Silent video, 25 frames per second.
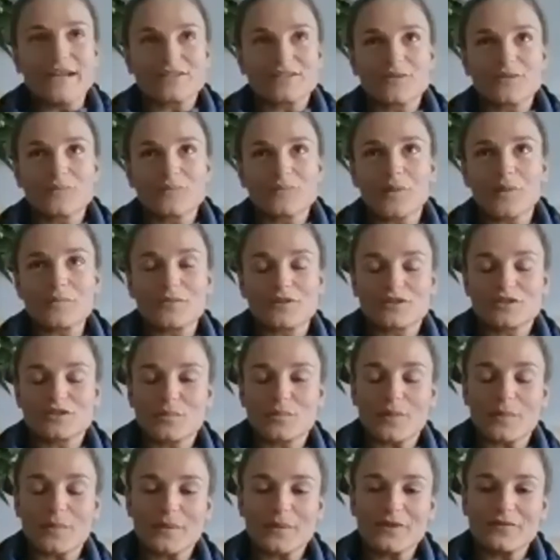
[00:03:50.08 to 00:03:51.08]
pretty much the
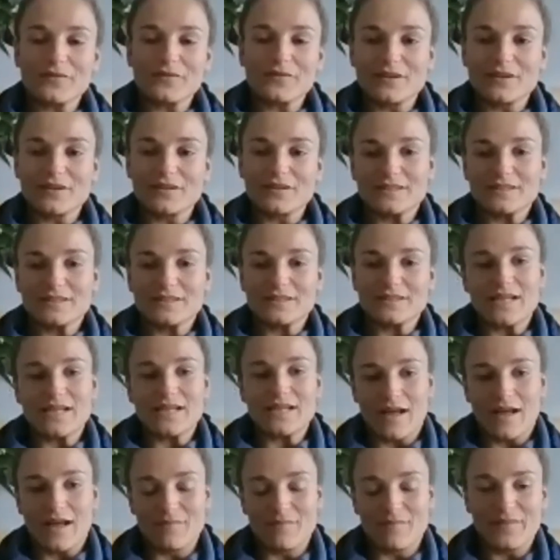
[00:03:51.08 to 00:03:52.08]
Barbarians,
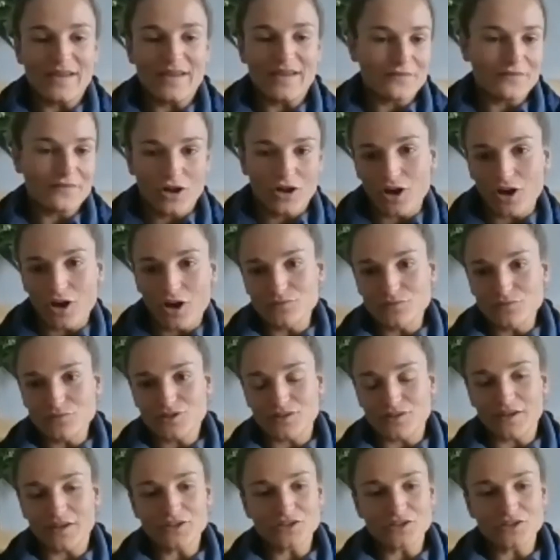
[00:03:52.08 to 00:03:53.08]
they have a coach
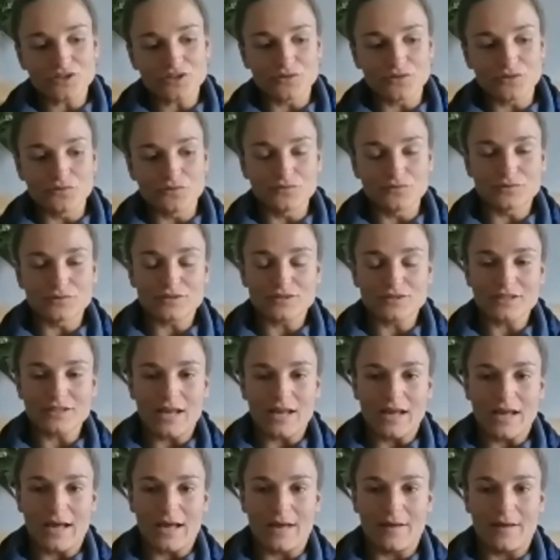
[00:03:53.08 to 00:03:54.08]
and they choose,
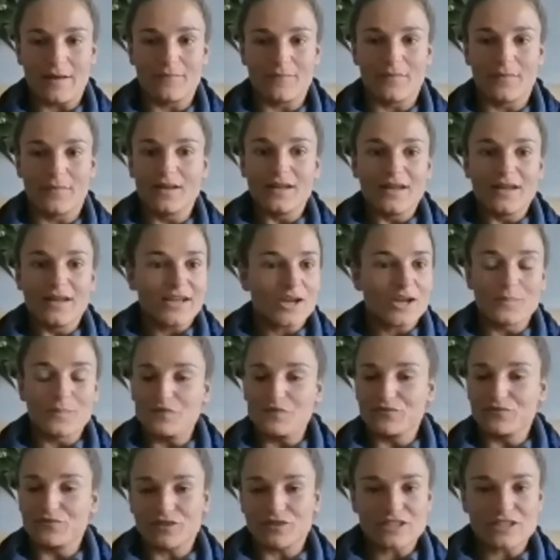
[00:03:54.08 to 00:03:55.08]
can be
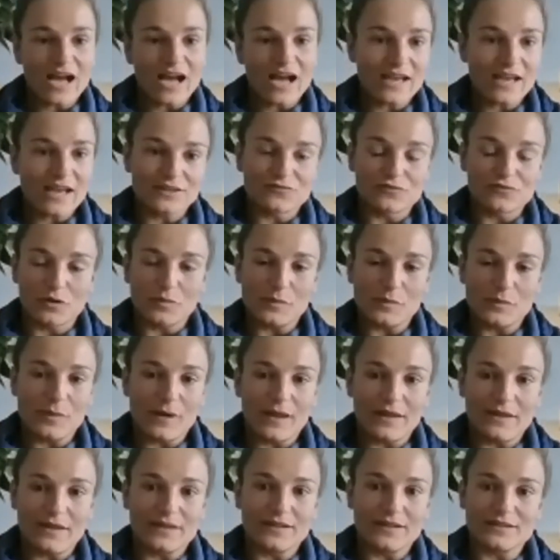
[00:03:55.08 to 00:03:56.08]
retired rugby
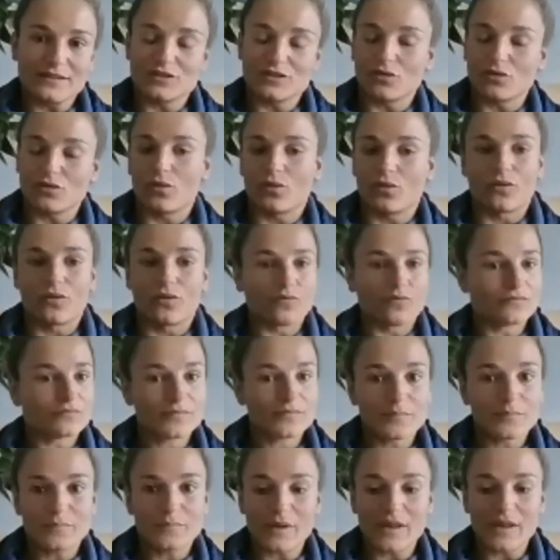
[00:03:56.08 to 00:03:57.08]
players or
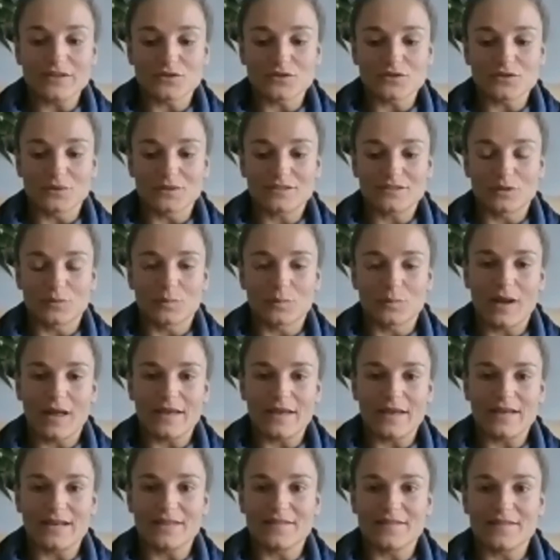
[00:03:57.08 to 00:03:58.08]
players who are still
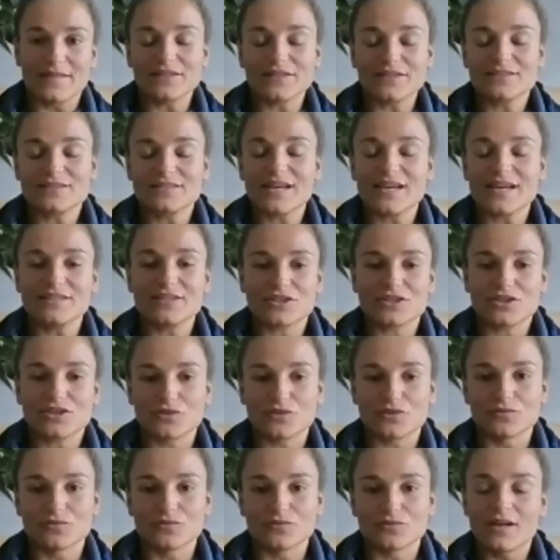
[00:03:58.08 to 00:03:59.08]
playing, and they tend to
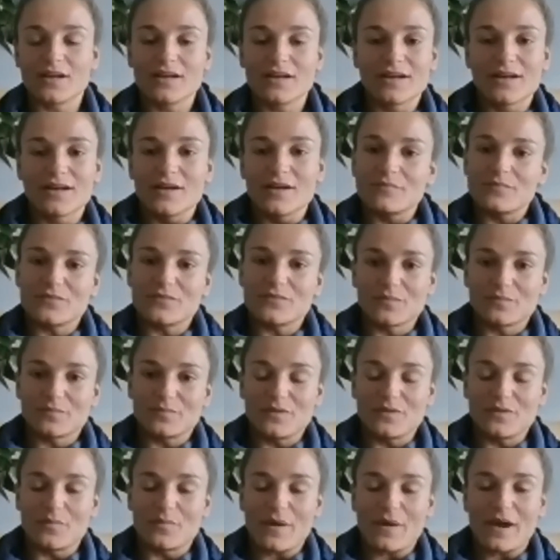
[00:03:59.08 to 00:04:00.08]
choose
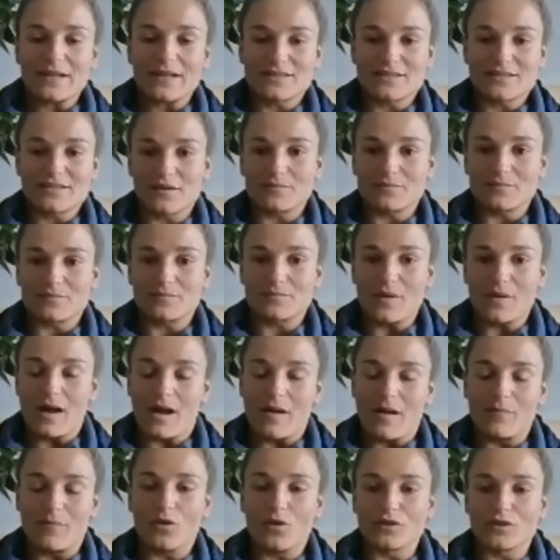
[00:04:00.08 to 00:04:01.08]
the better
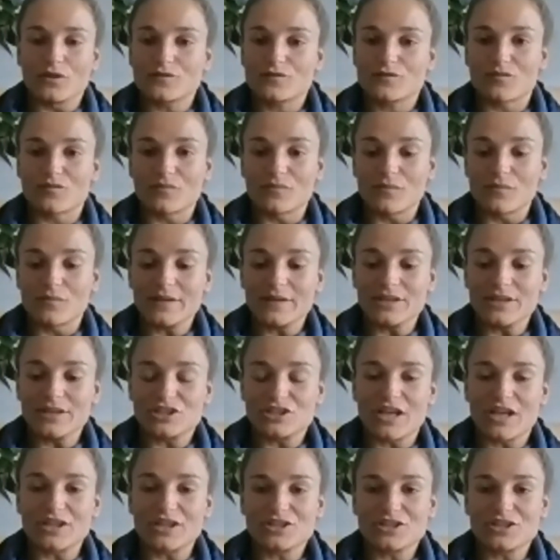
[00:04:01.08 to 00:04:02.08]
ones from each
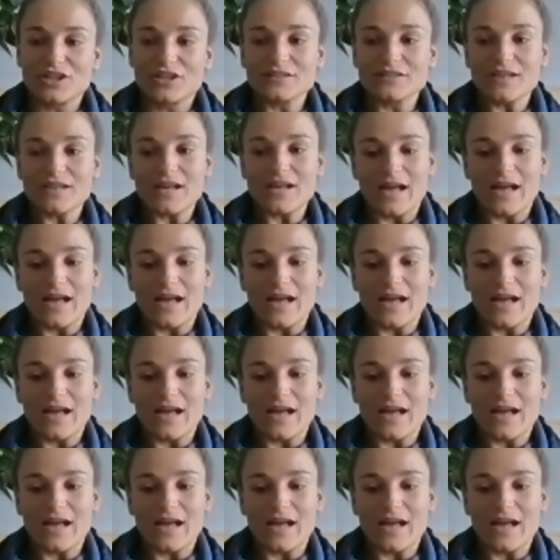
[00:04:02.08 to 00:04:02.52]
nation.